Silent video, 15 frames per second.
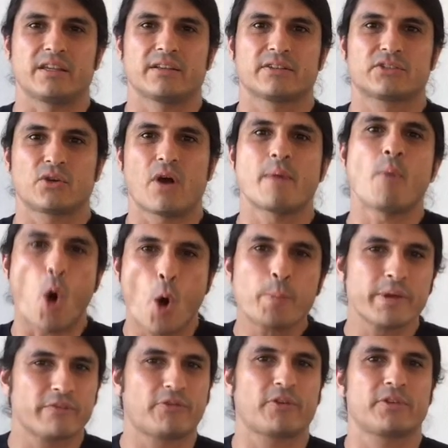So I'm
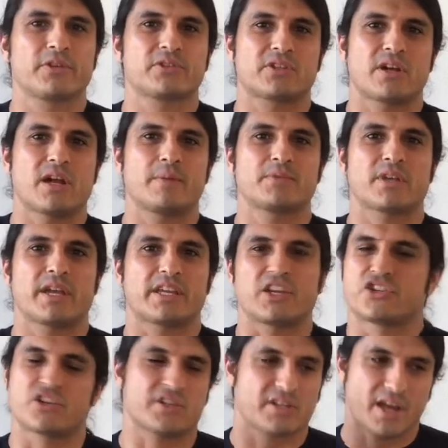hoping for those times, like, it
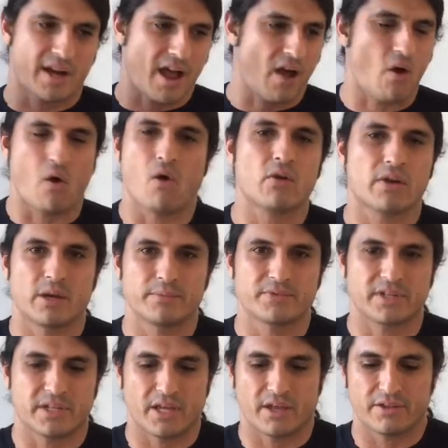just kind of all comes
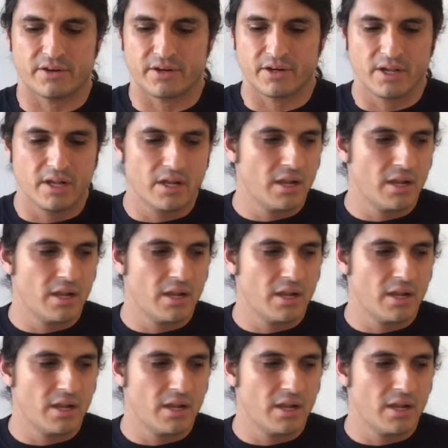together.